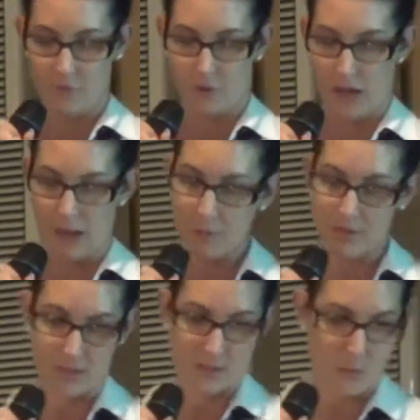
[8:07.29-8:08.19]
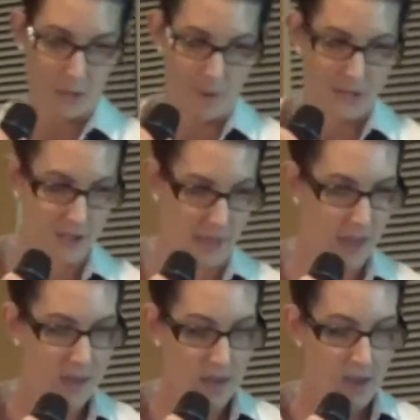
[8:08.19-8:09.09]
you name it, it's pretty much
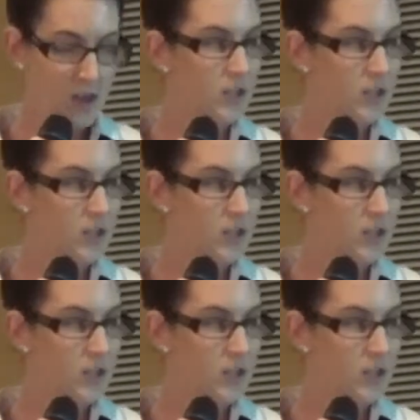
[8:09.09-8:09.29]
there.